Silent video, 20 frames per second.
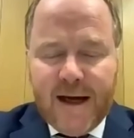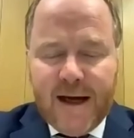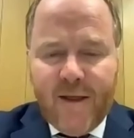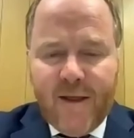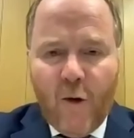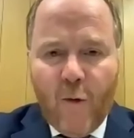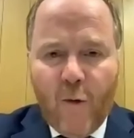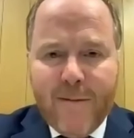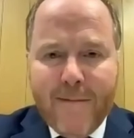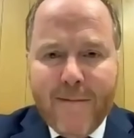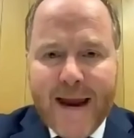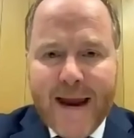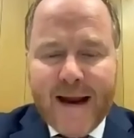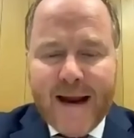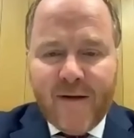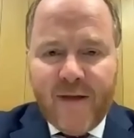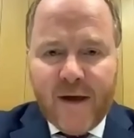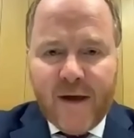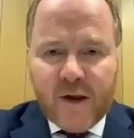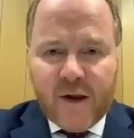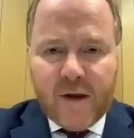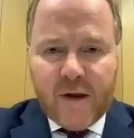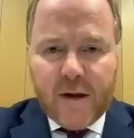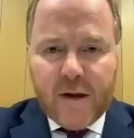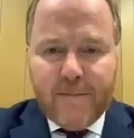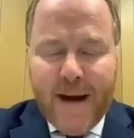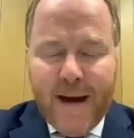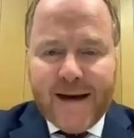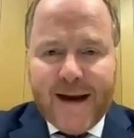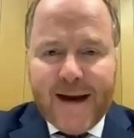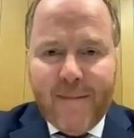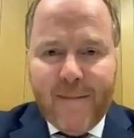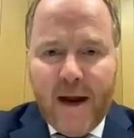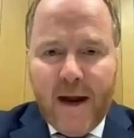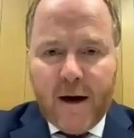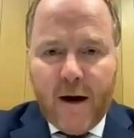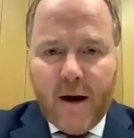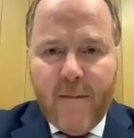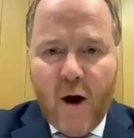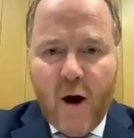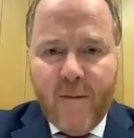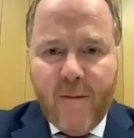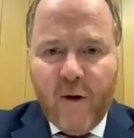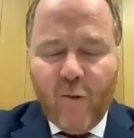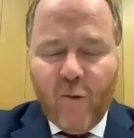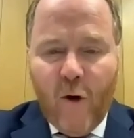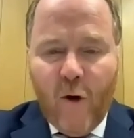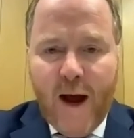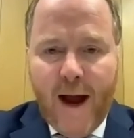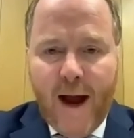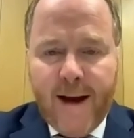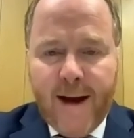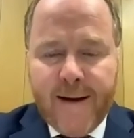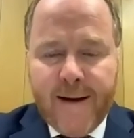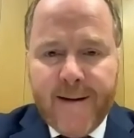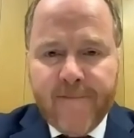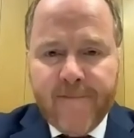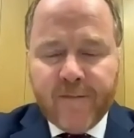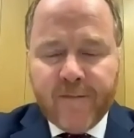and that we make this pandemic a moment where